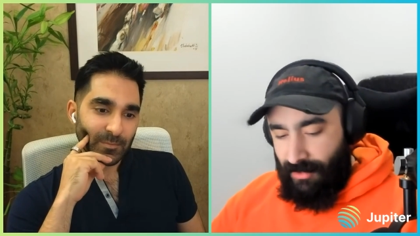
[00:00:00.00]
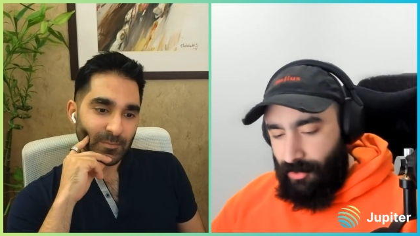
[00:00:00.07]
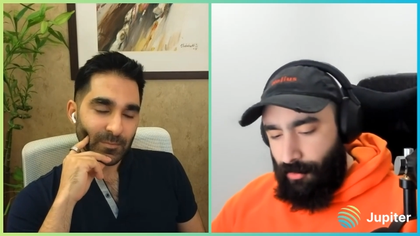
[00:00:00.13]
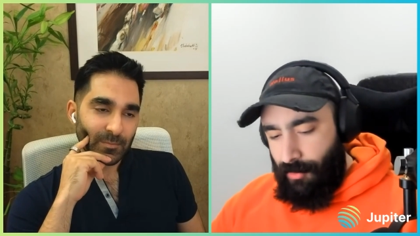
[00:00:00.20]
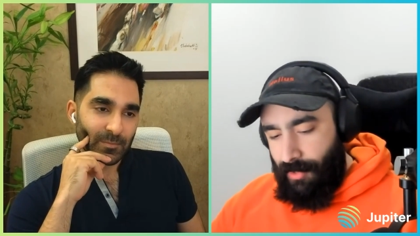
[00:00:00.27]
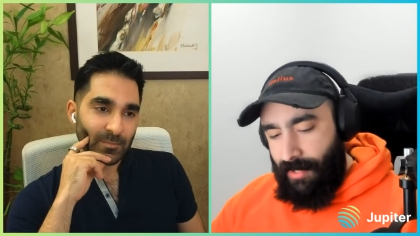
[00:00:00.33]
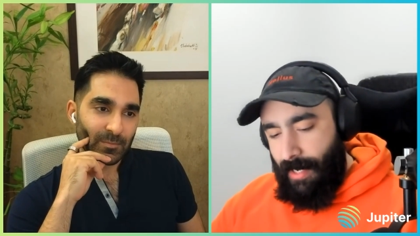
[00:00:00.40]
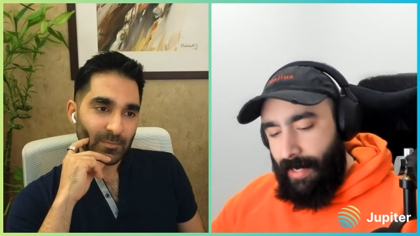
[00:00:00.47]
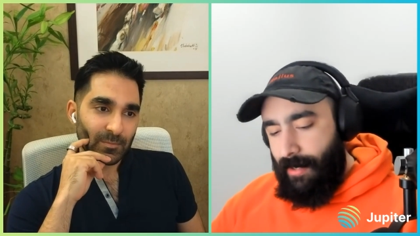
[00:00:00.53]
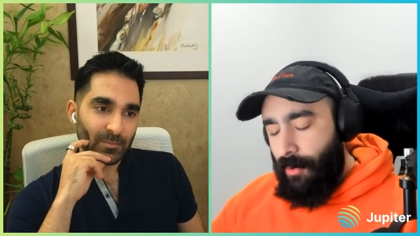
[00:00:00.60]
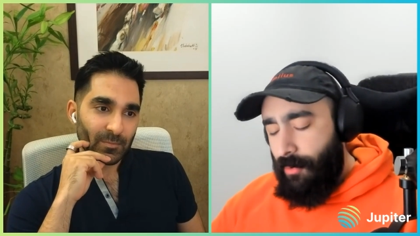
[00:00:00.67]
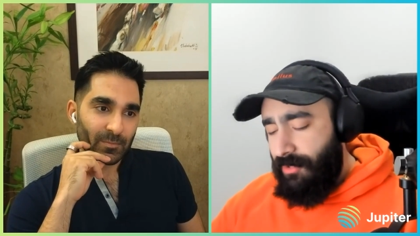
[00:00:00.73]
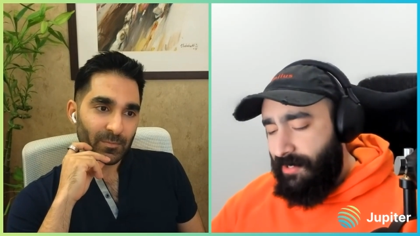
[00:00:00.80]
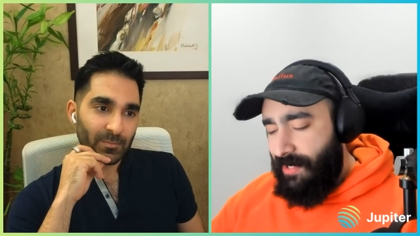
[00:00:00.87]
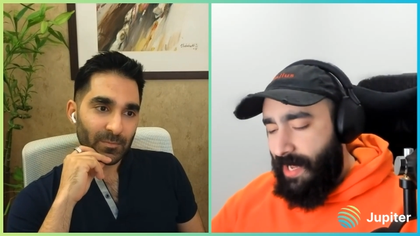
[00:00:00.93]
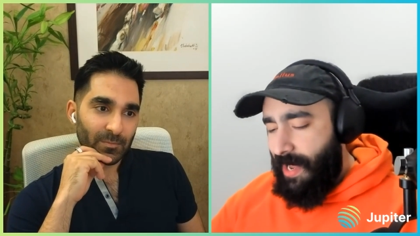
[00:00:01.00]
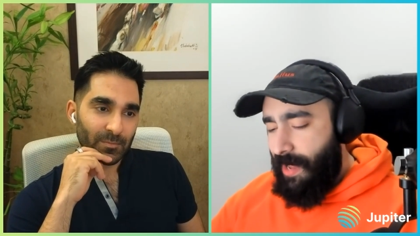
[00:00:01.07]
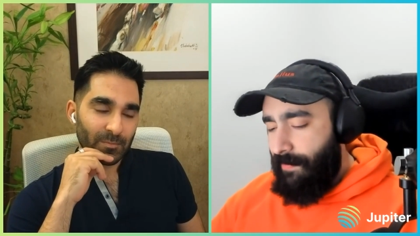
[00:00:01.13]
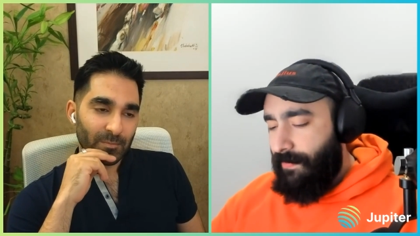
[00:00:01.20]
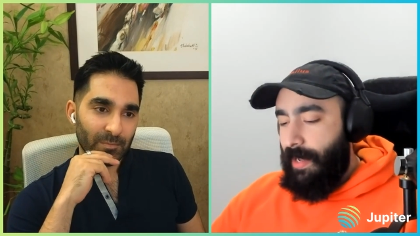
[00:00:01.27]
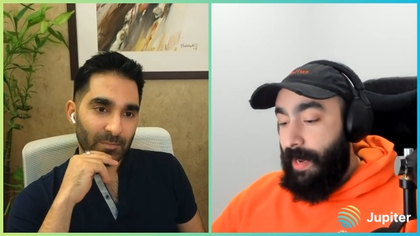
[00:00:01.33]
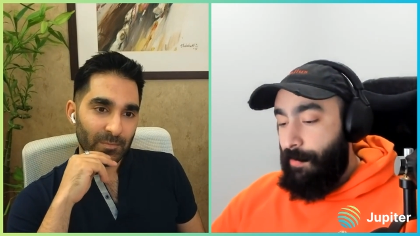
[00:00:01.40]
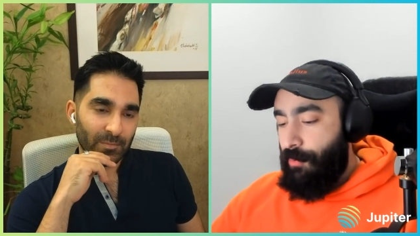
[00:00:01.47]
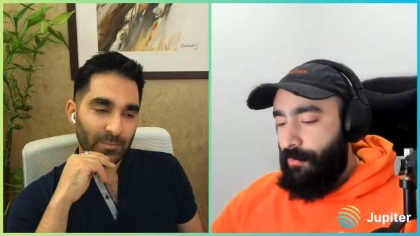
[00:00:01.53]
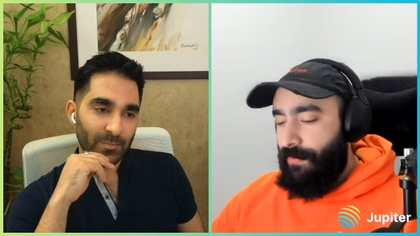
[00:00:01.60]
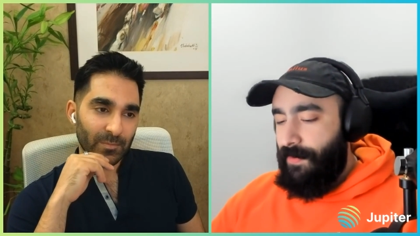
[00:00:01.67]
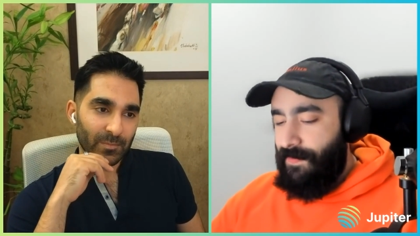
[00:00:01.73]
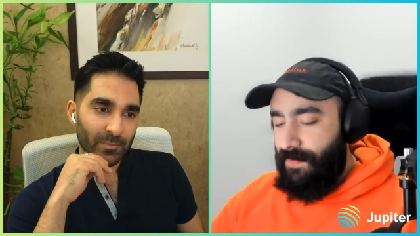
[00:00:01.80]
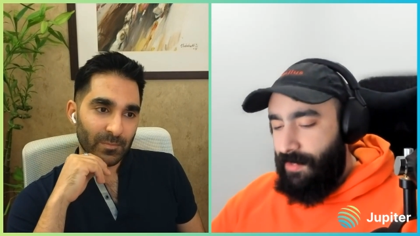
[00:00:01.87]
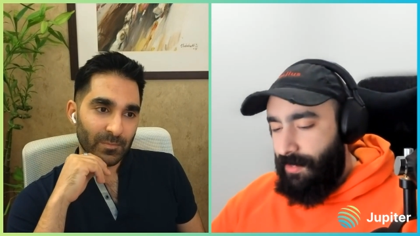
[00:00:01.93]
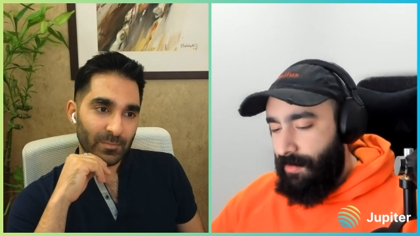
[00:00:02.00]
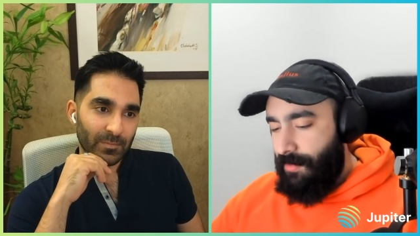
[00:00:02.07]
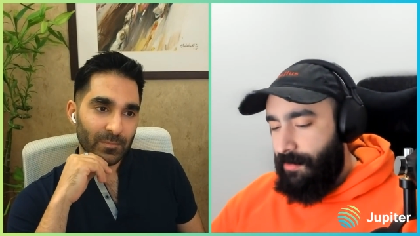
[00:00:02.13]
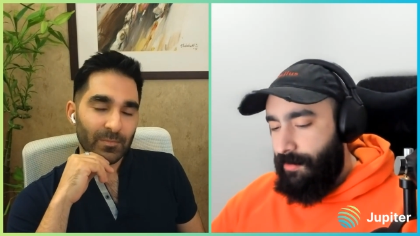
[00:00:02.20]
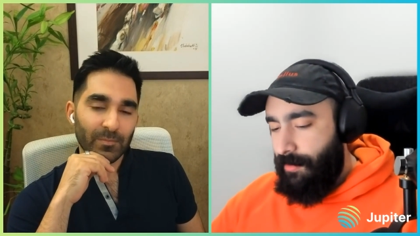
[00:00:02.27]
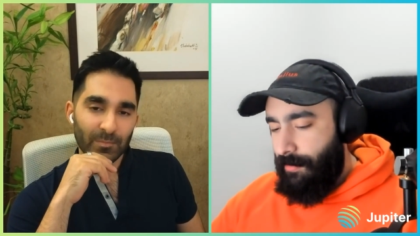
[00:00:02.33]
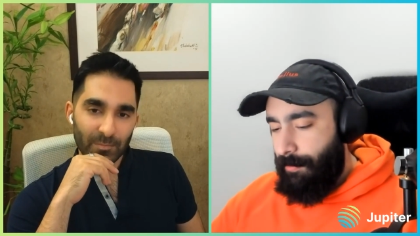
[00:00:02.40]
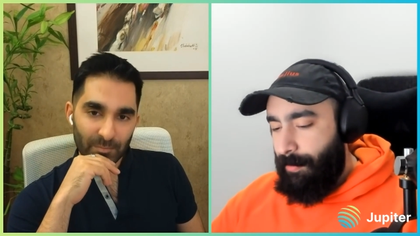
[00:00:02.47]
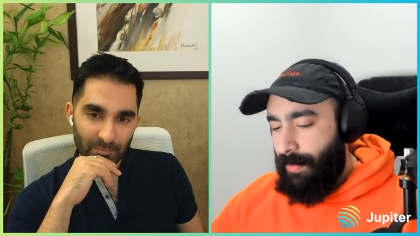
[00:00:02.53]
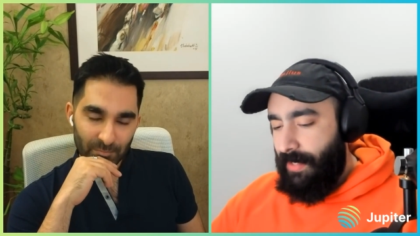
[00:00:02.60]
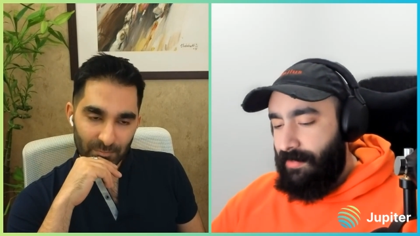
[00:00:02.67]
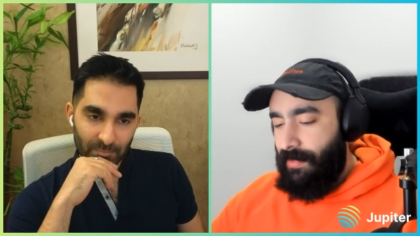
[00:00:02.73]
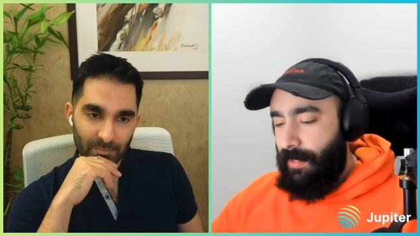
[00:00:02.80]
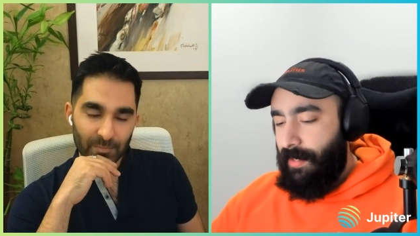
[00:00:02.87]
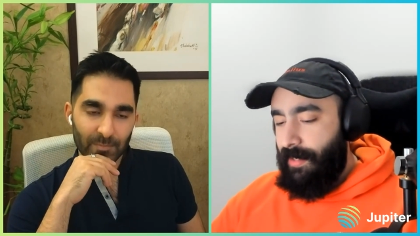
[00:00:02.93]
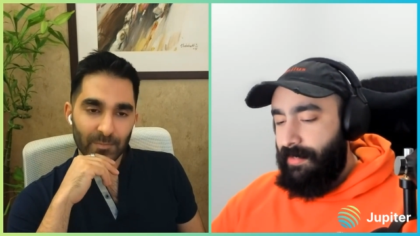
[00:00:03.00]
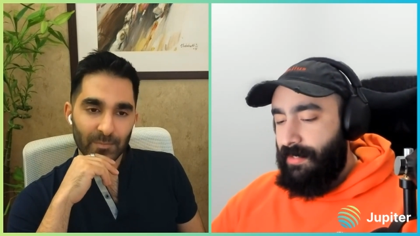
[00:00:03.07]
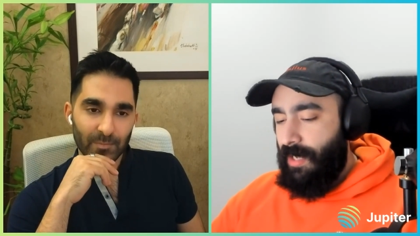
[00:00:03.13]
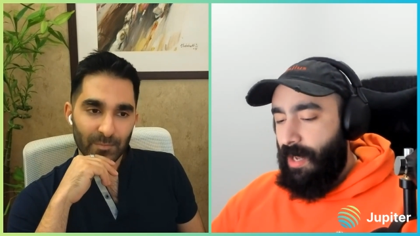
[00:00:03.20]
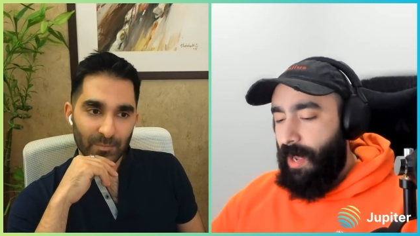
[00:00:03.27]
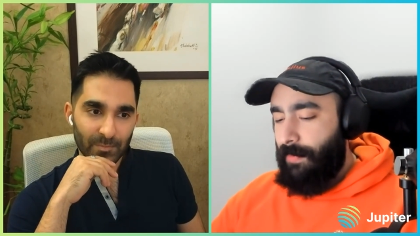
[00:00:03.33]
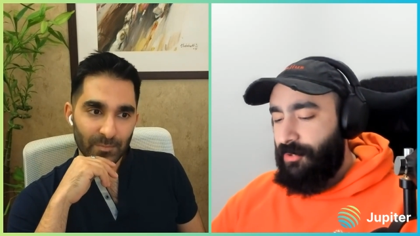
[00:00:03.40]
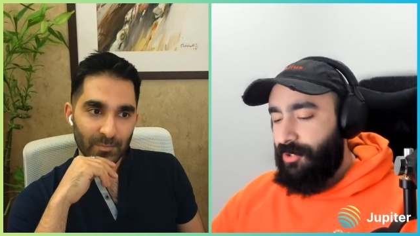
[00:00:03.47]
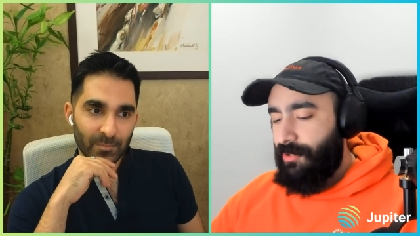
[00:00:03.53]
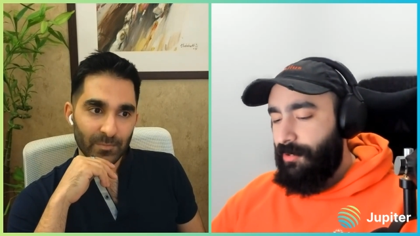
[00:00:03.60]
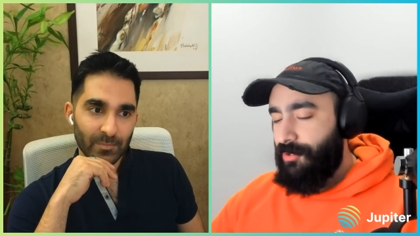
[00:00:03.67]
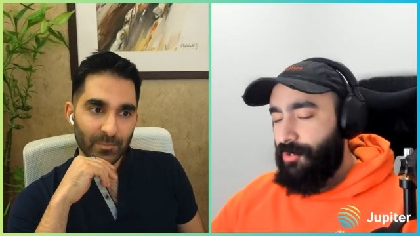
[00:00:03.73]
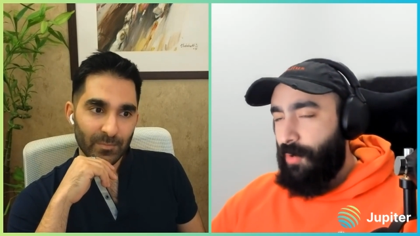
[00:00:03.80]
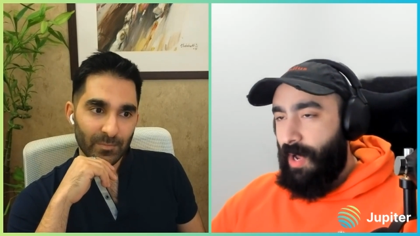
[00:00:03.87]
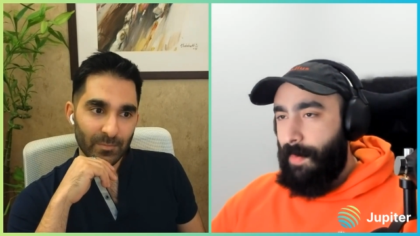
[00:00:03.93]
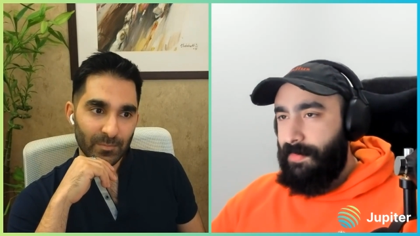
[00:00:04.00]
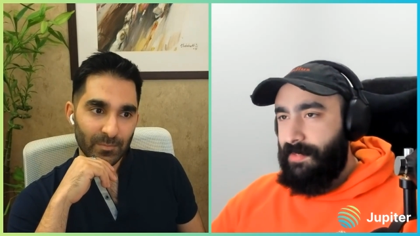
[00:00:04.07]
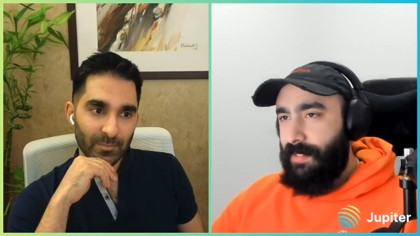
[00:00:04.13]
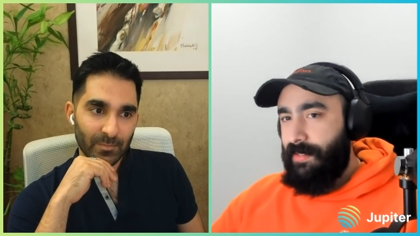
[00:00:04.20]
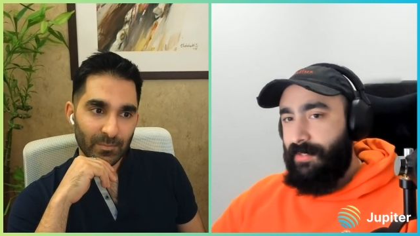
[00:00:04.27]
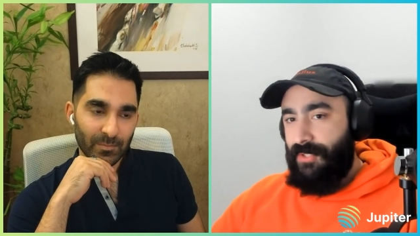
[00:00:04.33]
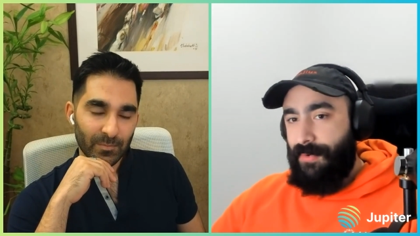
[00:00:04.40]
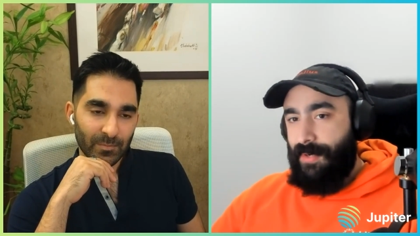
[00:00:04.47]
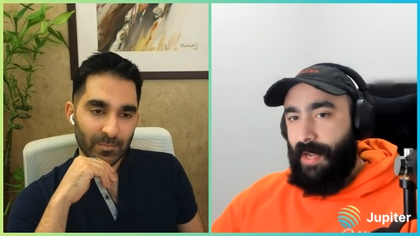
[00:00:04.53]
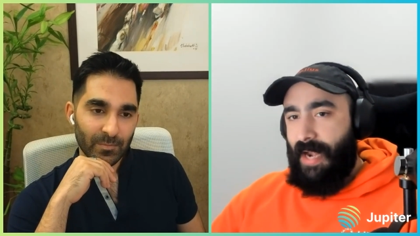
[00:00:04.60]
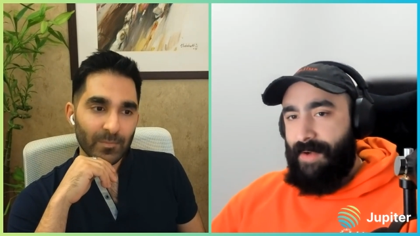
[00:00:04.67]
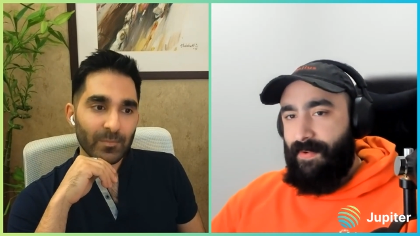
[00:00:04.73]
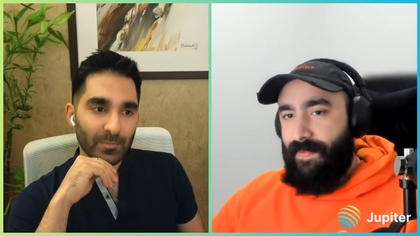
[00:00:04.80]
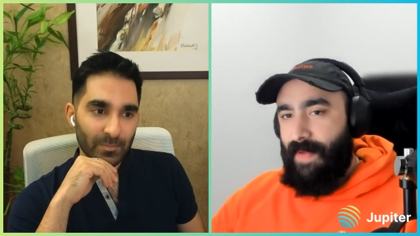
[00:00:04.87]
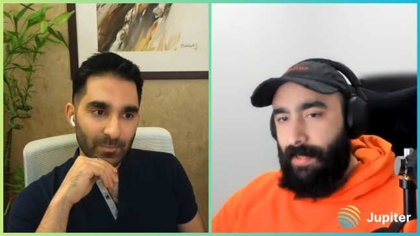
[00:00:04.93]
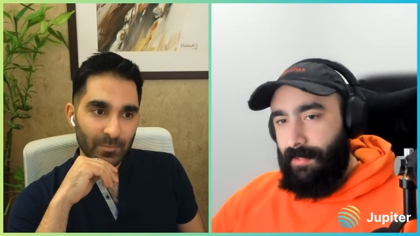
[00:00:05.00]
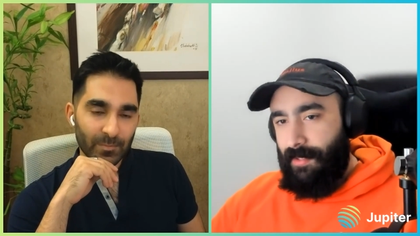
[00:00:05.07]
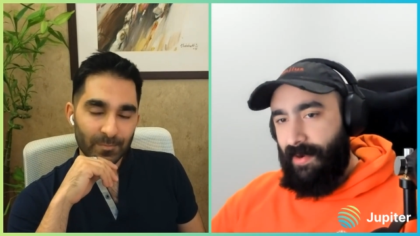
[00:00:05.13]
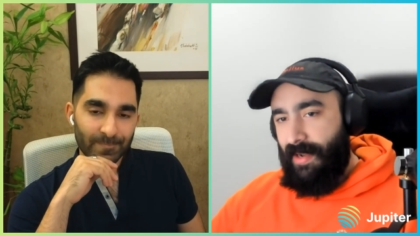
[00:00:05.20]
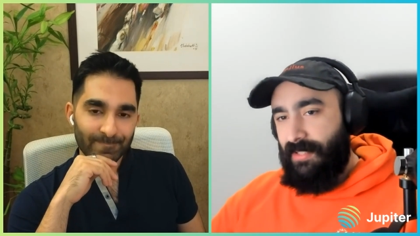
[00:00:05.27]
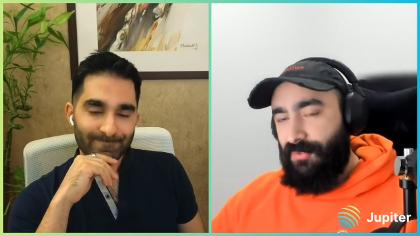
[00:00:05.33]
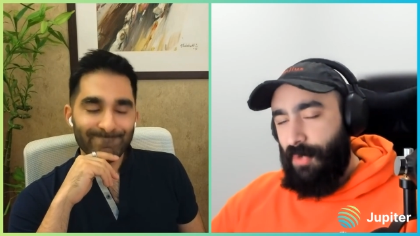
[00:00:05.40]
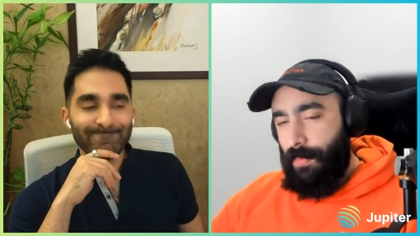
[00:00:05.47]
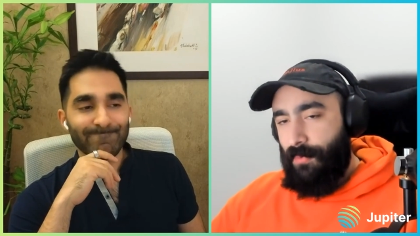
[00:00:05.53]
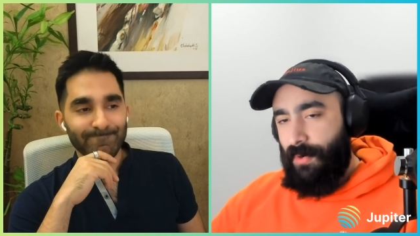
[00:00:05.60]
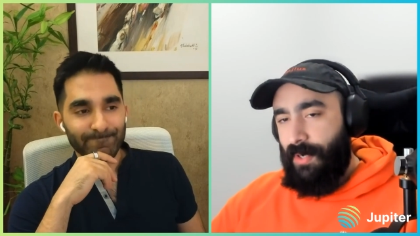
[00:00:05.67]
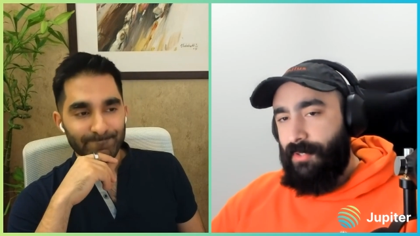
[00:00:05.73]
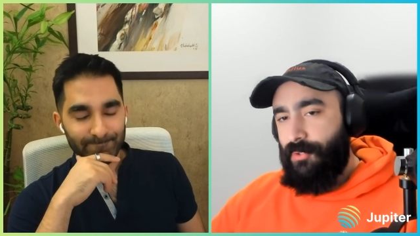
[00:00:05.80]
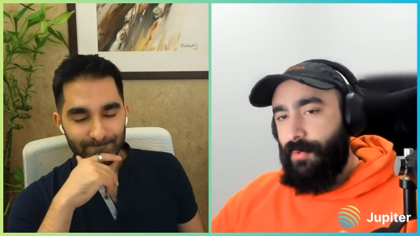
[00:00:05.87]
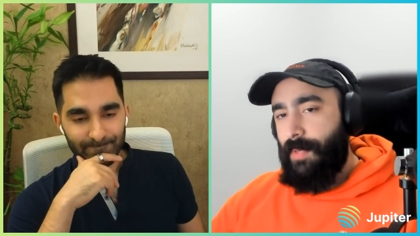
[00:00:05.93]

Speaker 1: so it, it goes live April 15th, but it is optional to opt in. So not every validator has to upgrade mm. to